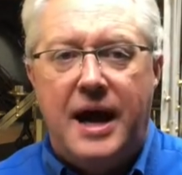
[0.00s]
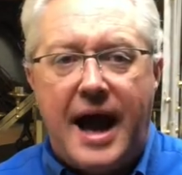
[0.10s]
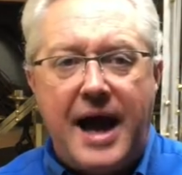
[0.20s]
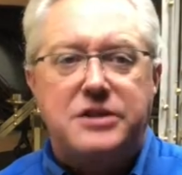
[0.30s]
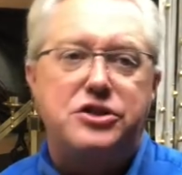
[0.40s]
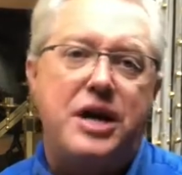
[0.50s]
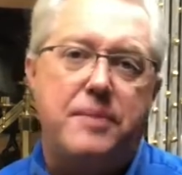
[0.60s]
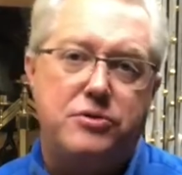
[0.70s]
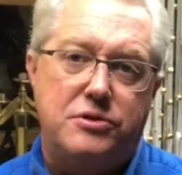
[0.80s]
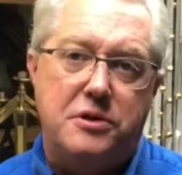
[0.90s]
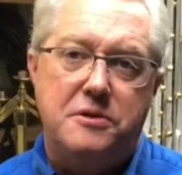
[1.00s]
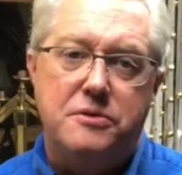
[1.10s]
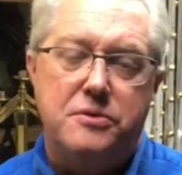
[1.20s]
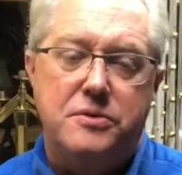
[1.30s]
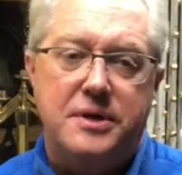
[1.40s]
Acts chapter
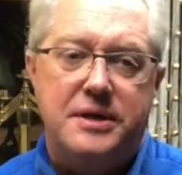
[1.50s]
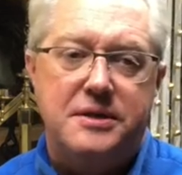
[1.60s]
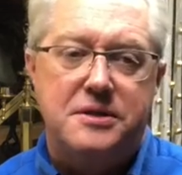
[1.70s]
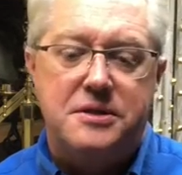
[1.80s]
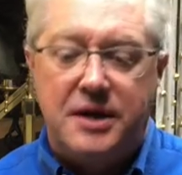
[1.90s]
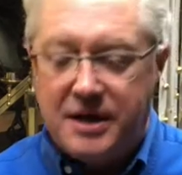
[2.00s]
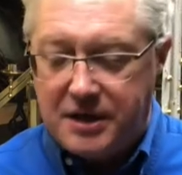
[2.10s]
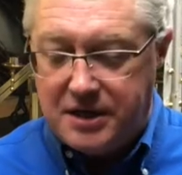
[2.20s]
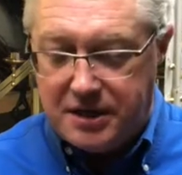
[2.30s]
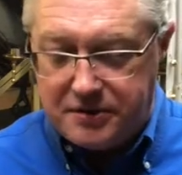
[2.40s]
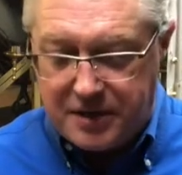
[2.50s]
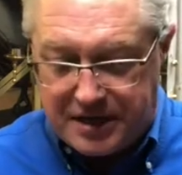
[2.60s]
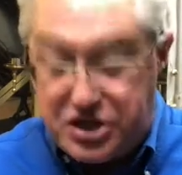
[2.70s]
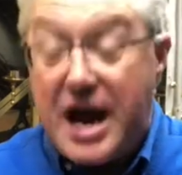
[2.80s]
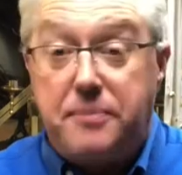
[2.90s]
2 is a
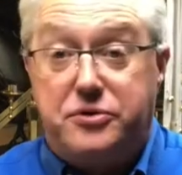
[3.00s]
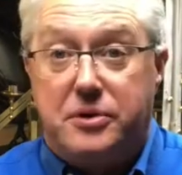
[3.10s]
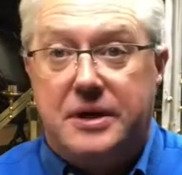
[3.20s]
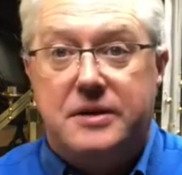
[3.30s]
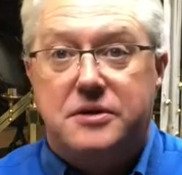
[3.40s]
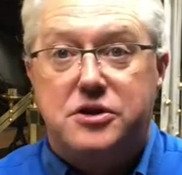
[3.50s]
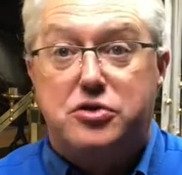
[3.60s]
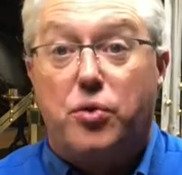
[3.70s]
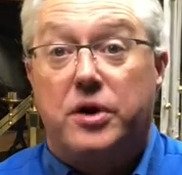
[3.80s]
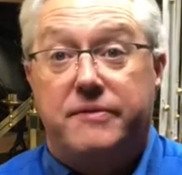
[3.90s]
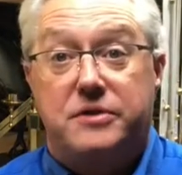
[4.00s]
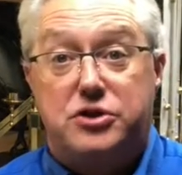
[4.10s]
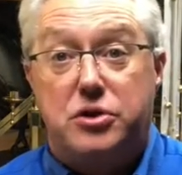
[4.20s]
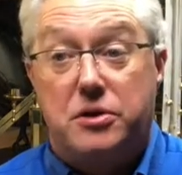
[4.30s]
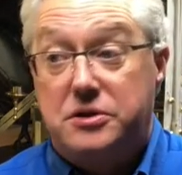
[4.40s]
chapter in the story of the
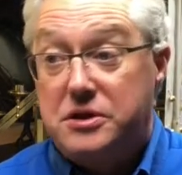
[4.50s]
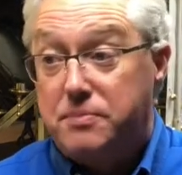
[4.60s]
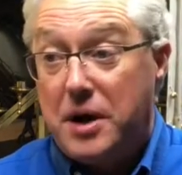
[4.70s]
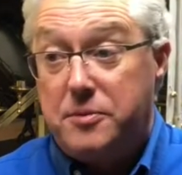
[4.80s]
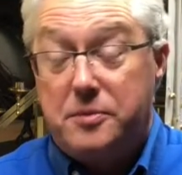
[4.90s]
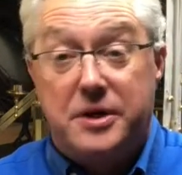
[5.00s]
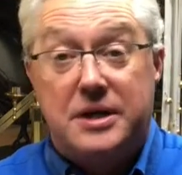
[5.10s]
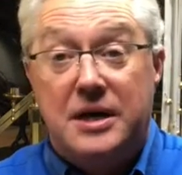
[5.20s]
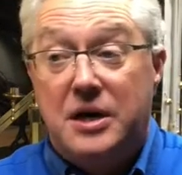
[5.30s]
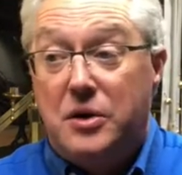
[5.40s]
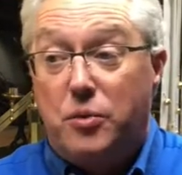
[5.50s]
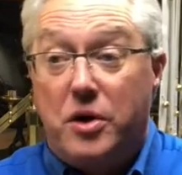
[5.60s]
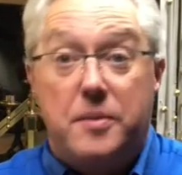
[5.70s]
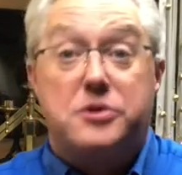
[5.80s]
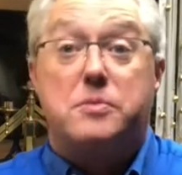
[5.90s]
church, probably one
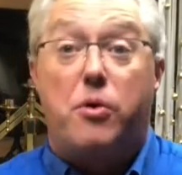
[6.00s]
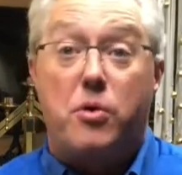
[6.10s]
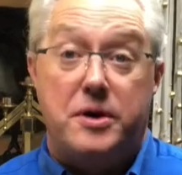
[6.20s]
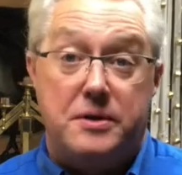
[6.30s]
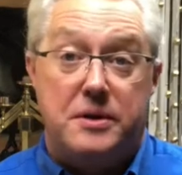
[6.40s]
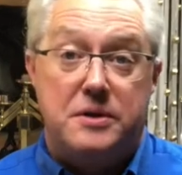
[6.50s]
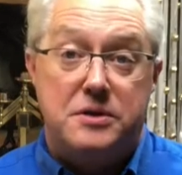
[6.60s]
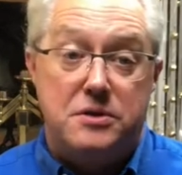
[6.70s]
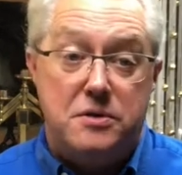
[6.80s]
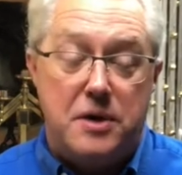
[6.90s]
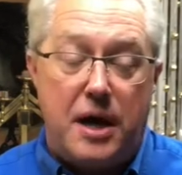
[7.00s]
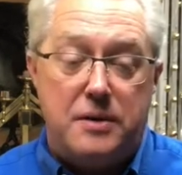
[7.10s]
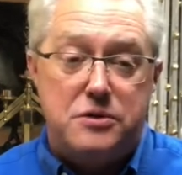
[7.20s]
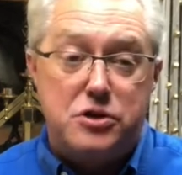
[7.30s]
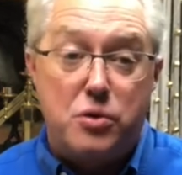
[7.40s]
of the most important
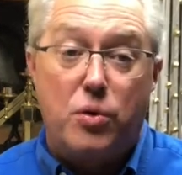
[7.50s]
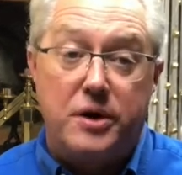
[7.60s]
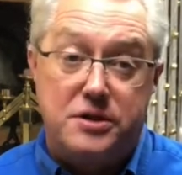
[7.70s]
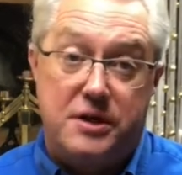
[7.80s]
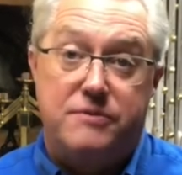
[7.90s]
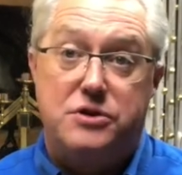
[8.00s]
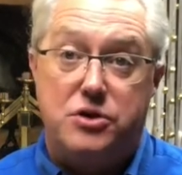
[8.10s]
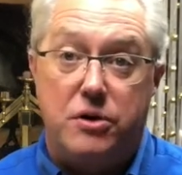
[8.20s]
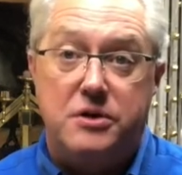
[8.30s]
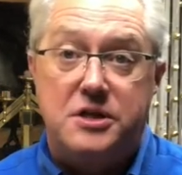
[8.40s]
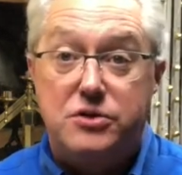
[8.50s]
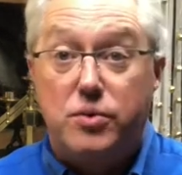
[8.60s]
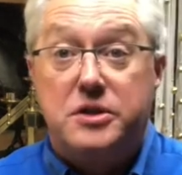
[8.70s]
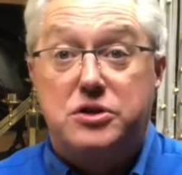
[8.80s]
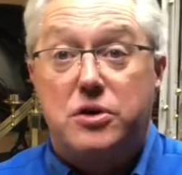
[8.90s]
stories of the church. It's
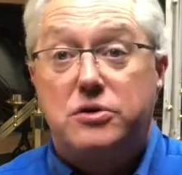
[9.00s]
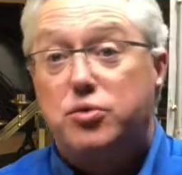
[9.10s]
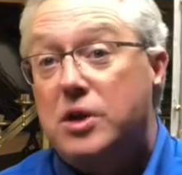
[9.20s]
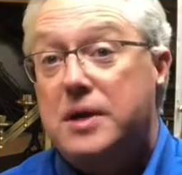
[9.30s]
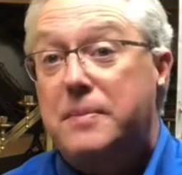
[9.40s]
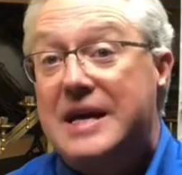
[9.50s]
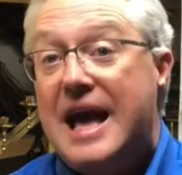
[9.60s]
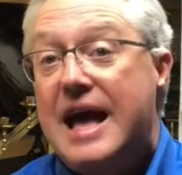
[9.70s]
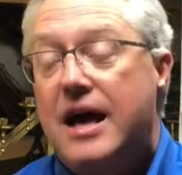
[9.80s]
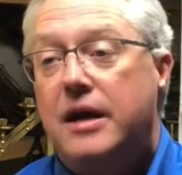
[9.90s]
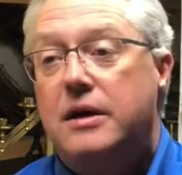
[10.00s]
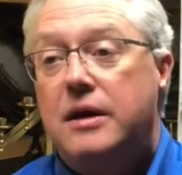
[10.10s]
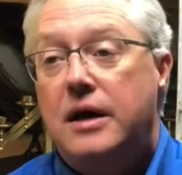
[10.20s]
when the church really began.